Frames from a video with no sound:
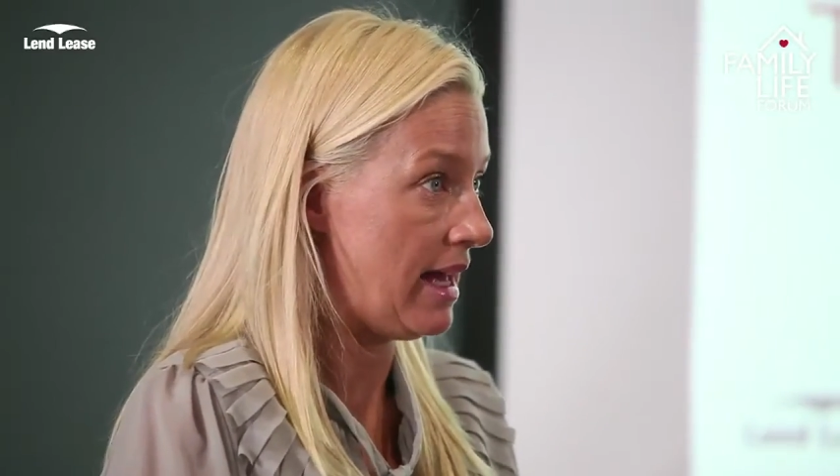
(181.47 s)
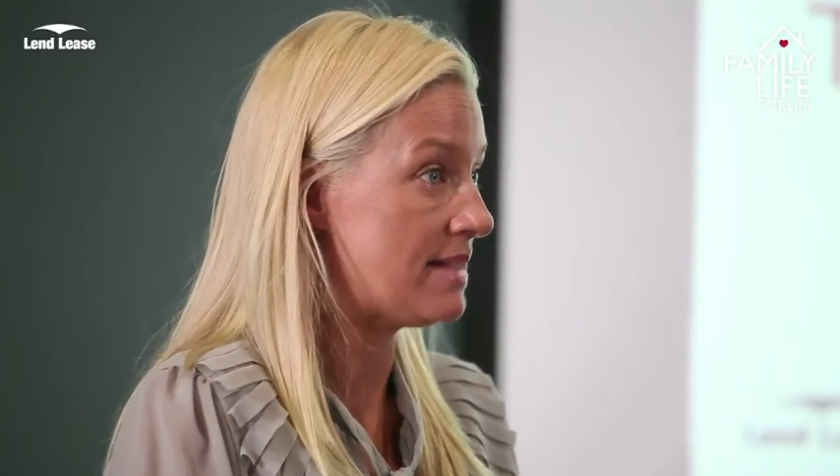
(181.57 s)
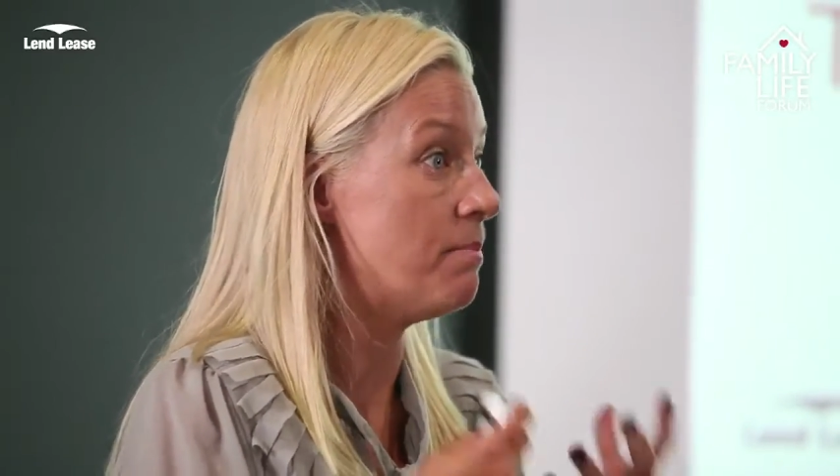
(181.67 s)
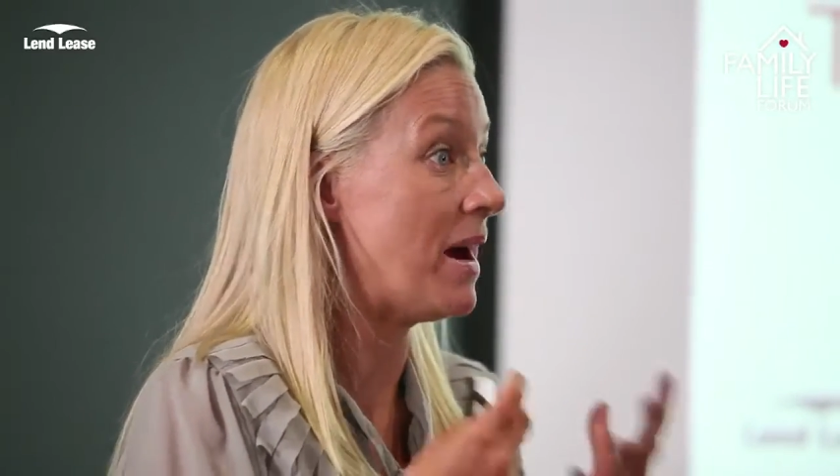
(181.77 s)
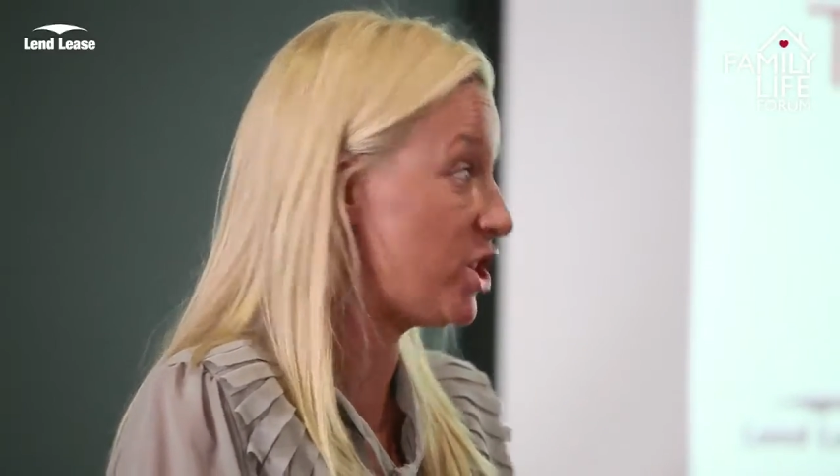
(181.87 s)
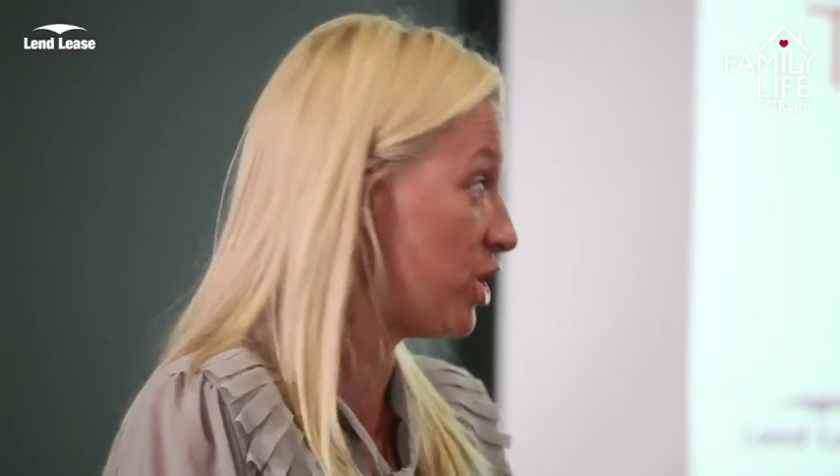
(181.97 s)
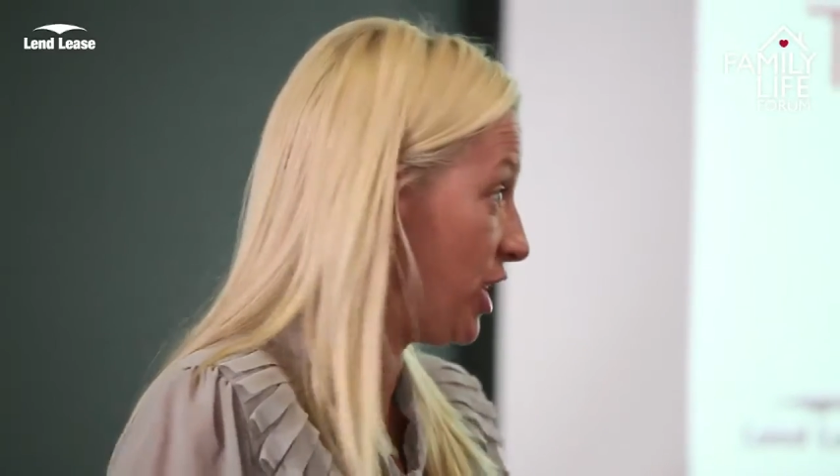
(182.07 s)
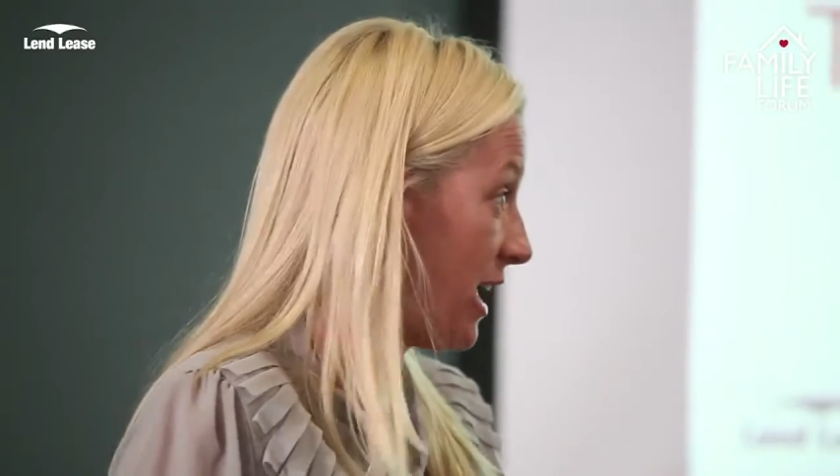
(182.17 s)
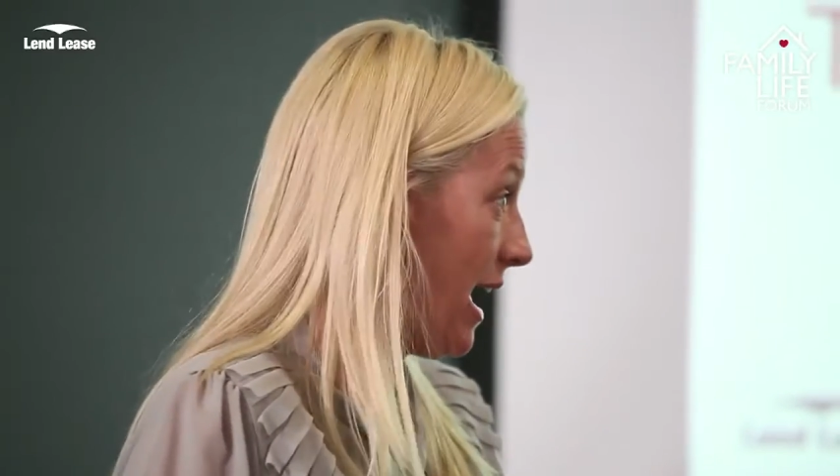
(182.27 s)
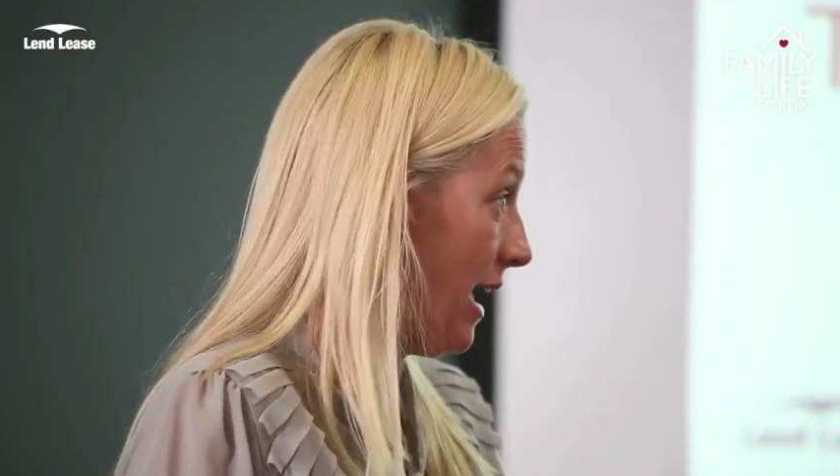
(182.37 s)
as much as
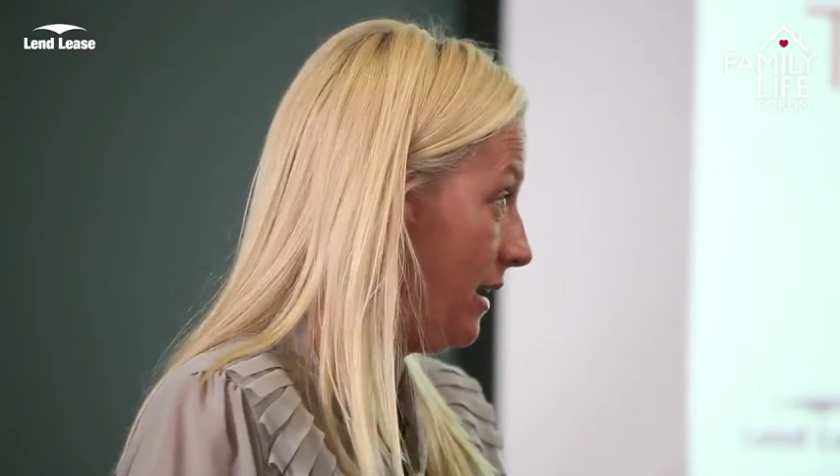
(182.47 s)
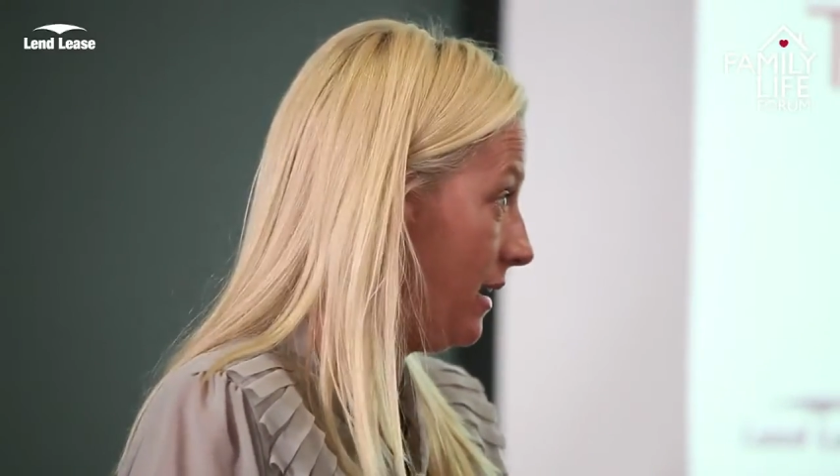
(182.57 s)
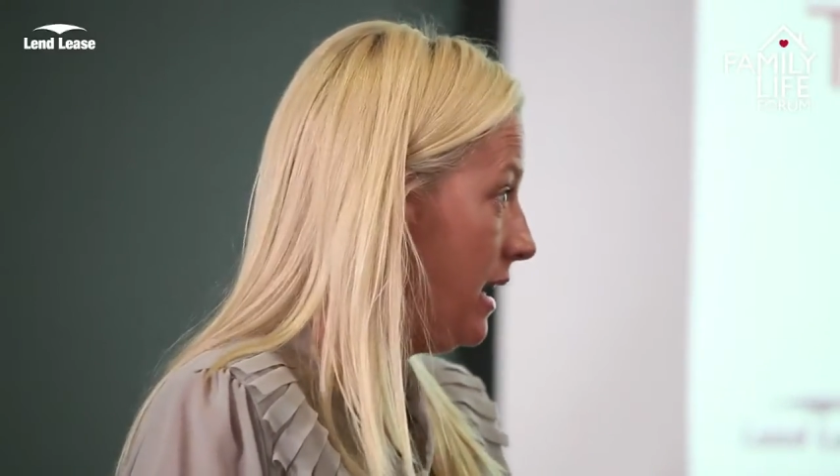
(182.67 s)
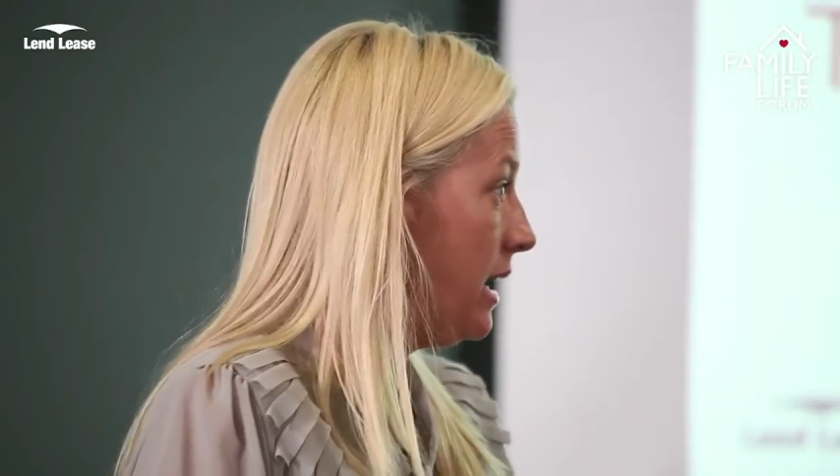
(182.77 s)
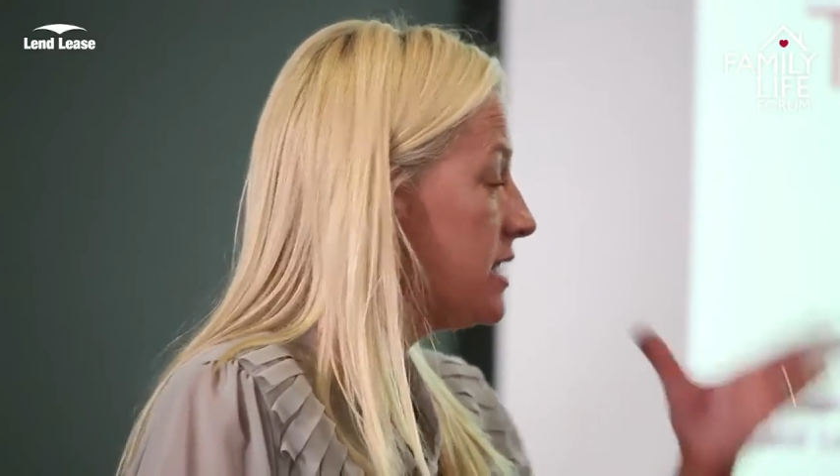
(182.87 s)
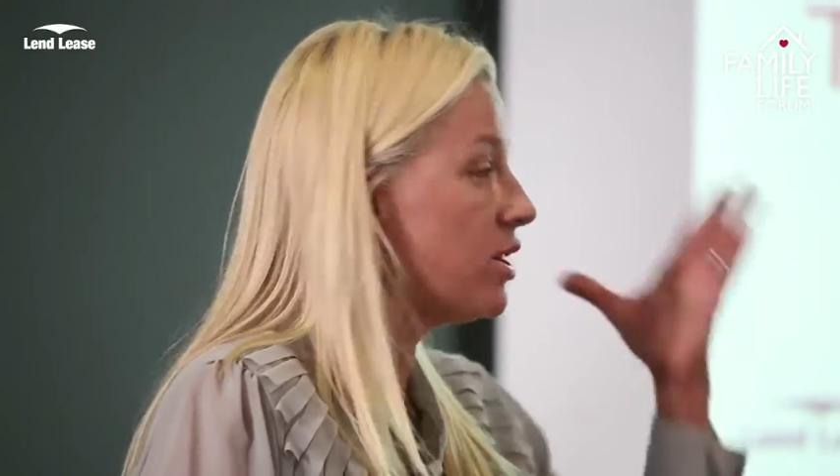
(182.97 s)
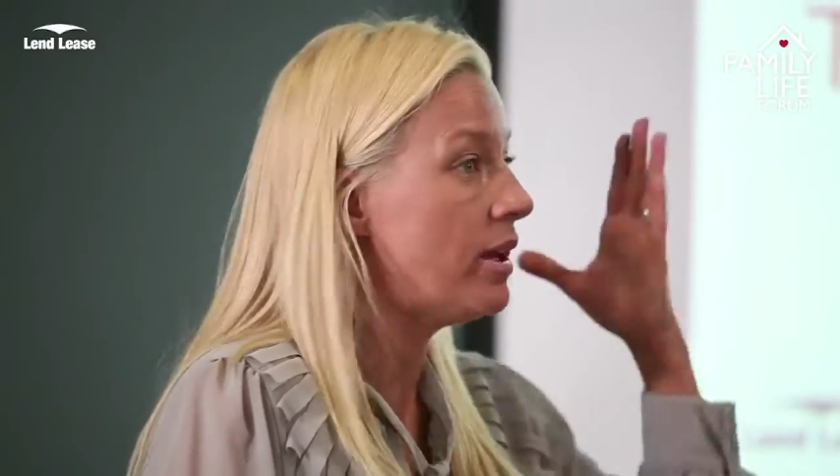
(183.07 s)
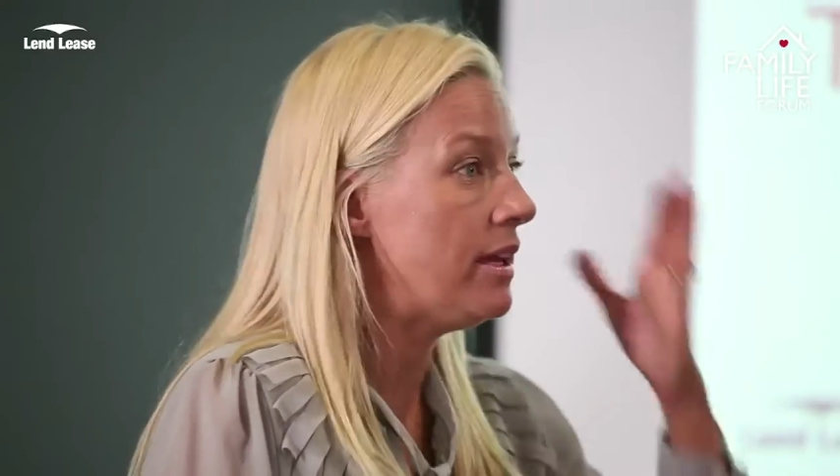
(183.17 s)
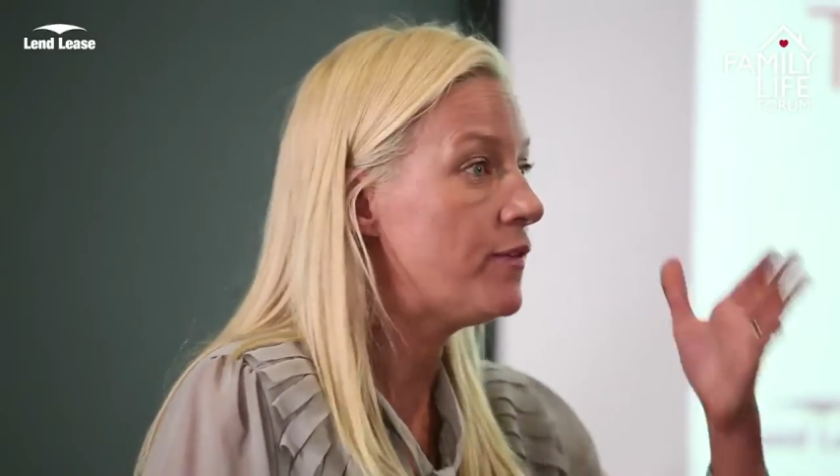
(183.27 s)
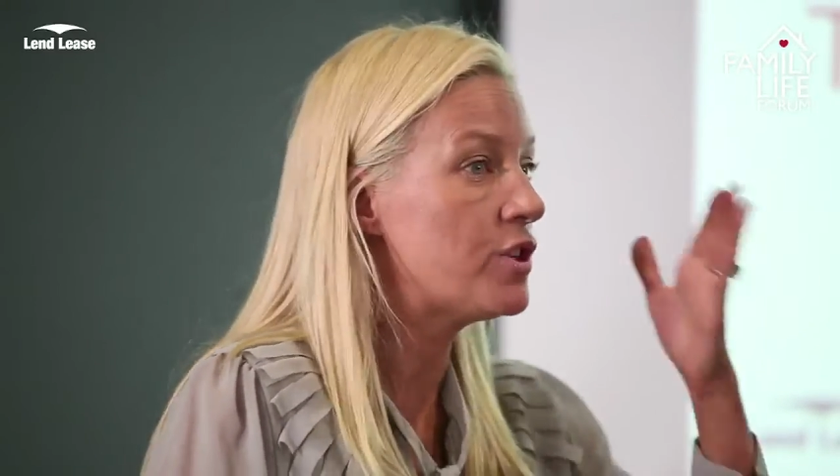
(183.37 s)
you can. So
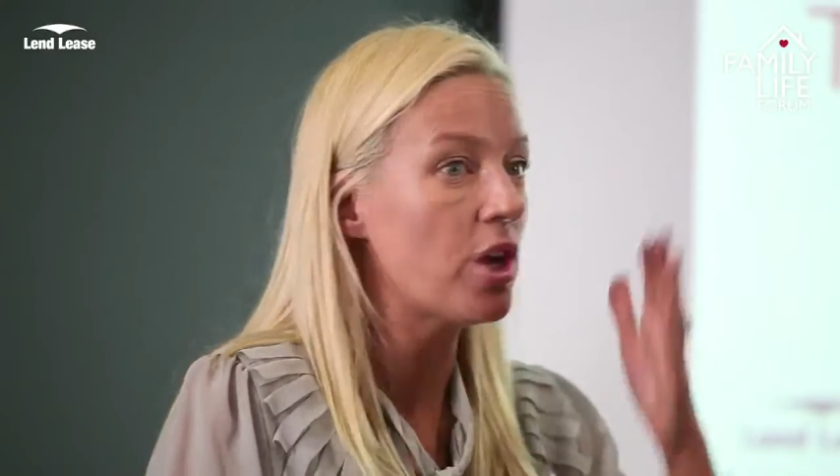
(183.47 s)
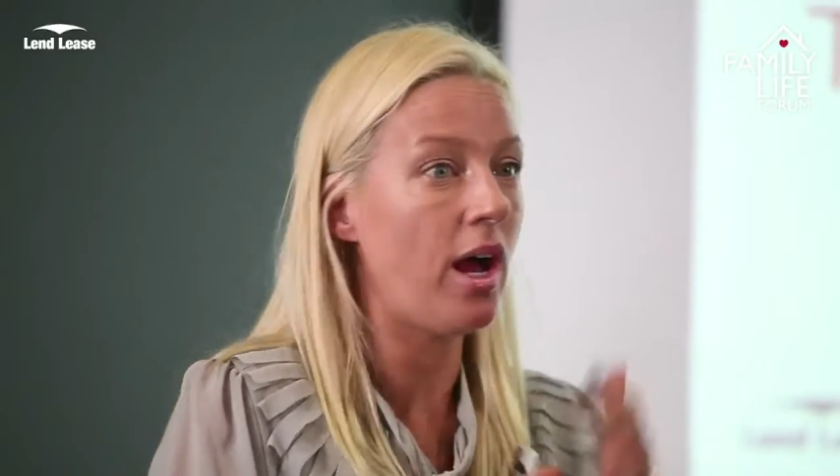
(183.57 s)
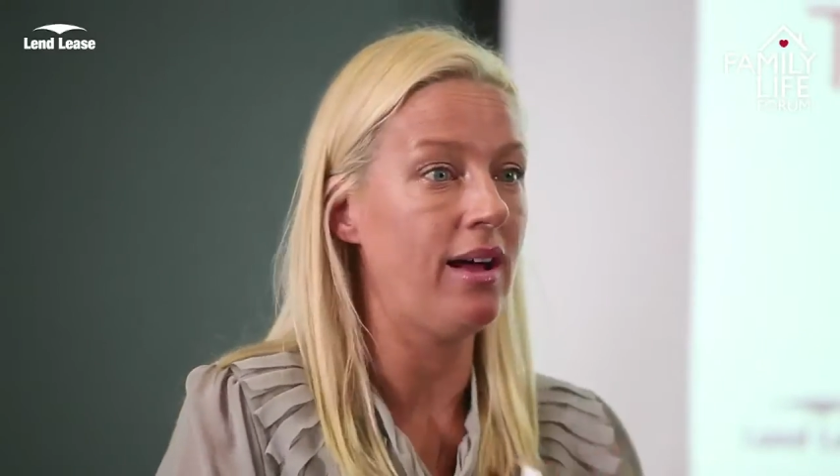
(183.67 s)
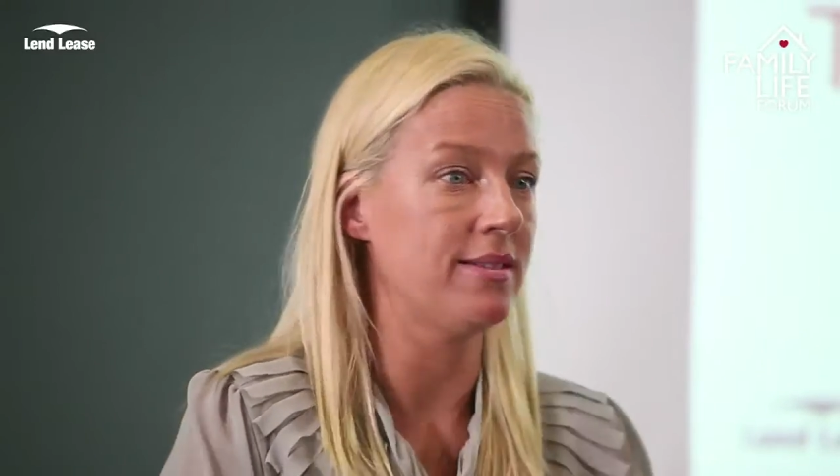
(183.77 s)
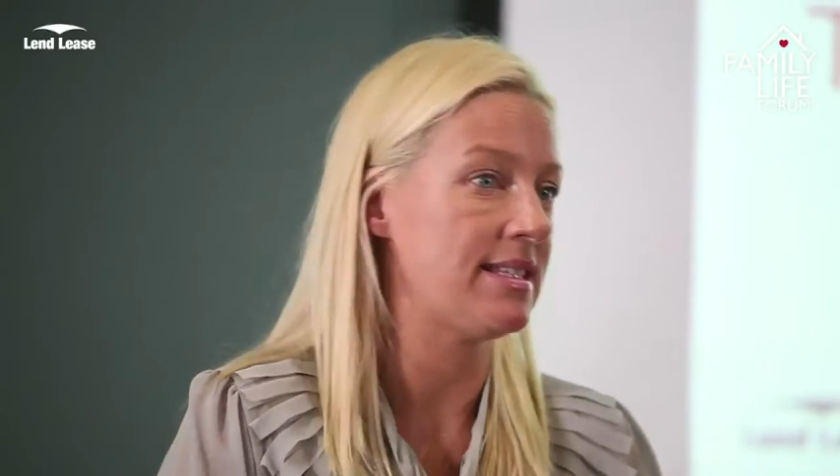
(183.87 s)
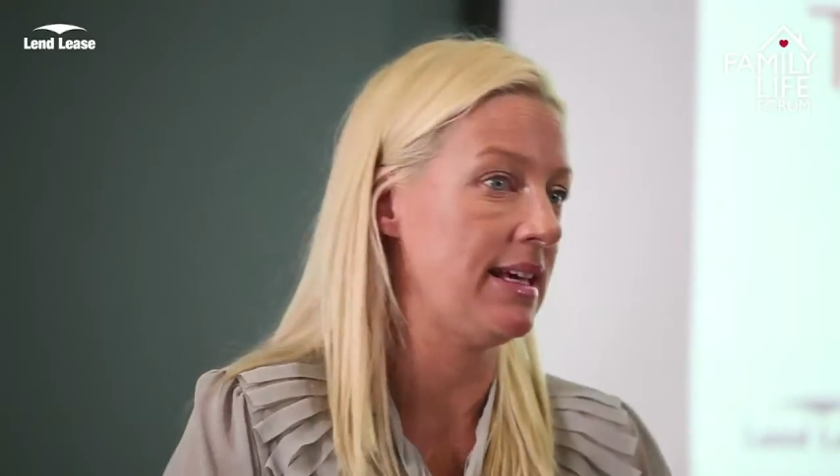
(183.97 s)
if a child